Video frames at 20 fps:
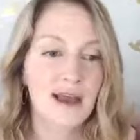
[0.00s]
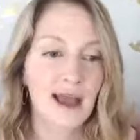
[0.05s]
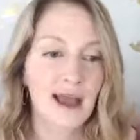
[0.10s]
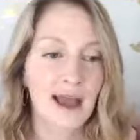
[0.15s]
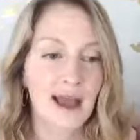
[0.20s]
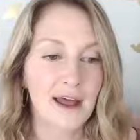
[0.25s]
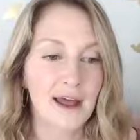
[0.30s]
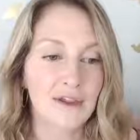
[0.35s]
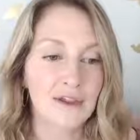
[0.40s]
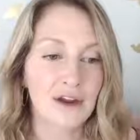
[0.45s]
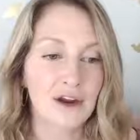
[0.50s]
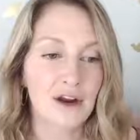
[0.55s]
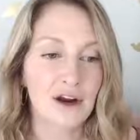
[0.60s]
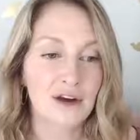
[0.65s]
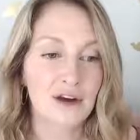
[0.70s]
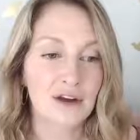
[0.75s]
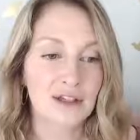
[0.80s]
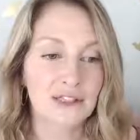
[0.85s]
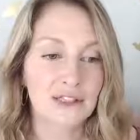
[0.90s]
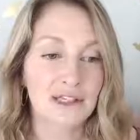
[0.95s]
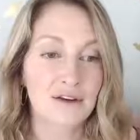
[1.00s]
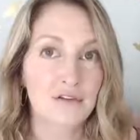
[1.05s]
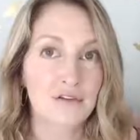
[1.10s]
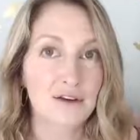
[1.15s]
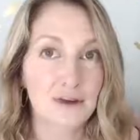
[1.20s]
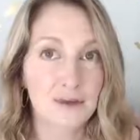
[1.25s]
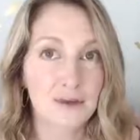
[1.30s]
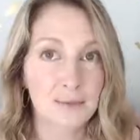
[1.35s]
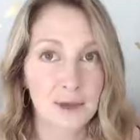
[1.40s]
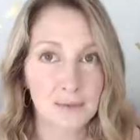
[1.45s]
And there are
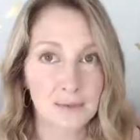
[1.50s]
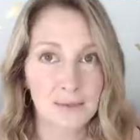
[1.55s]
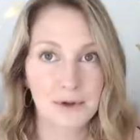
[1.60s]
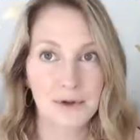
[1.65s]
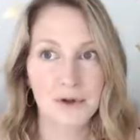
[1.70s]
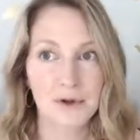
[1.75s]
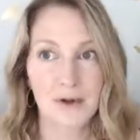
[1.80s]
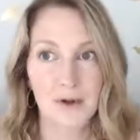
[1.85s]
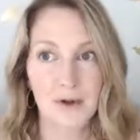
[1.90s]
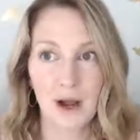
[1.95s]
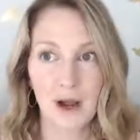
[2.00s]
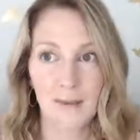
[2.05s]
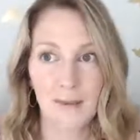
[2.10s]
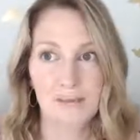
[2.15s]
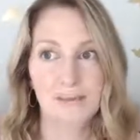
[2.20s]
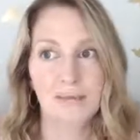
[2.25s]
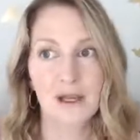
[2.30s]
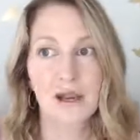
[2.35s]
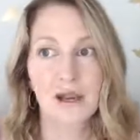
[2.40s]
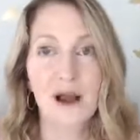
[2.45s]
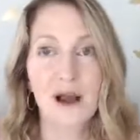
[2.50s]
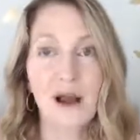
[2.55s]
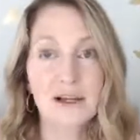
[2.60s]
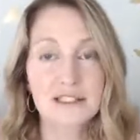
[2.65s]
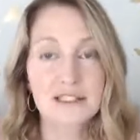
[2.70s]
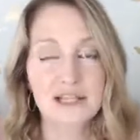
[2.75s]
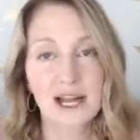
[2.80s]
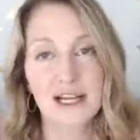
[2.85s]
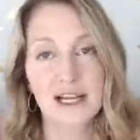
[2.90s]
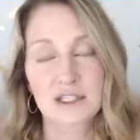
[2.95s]
several people who I'm in
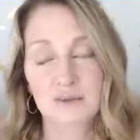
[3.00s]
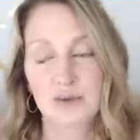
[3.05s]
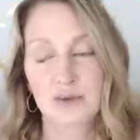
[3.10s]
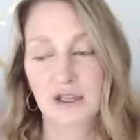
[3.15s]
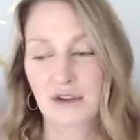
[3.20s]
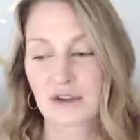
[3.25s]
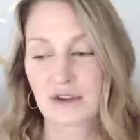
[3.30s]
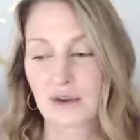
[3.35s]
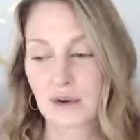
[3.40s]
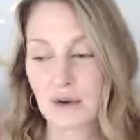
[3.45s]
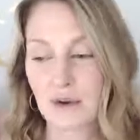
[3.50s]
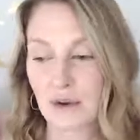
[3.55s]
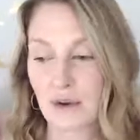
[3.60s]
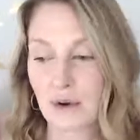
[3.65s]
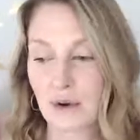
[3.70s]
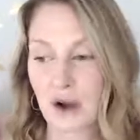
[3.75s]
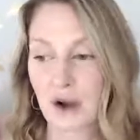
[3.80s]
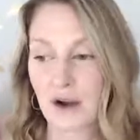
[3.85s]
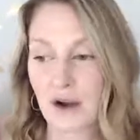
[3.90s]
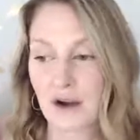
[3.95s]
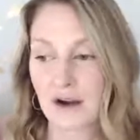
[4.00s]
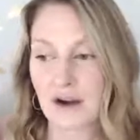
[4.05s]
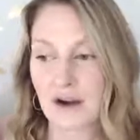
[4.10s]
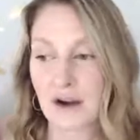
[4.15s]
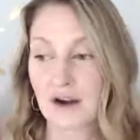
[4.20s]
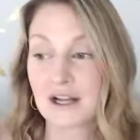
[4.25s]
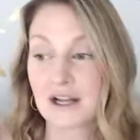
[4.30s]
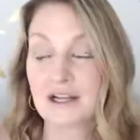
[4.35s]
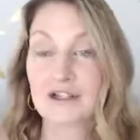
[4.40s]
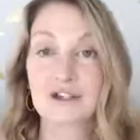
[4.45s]
contact with who
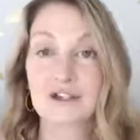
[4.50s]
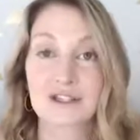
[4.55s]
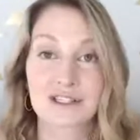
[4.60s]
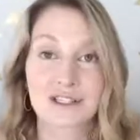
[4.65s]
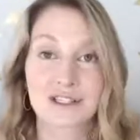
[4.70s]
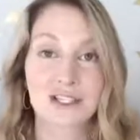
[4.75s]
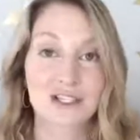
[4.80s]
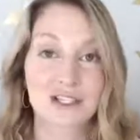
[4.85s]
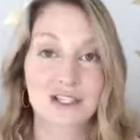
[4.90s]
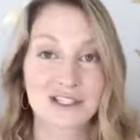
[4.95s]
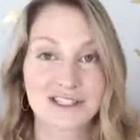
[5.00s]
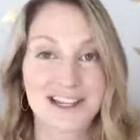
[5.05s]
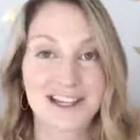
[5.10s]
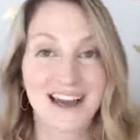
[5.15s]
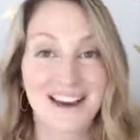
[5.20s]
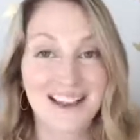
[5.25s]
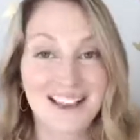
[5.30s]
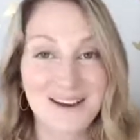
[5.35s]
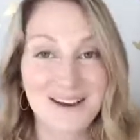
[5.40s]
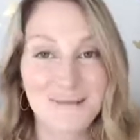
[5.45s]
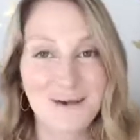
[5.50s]
are interested in just getting their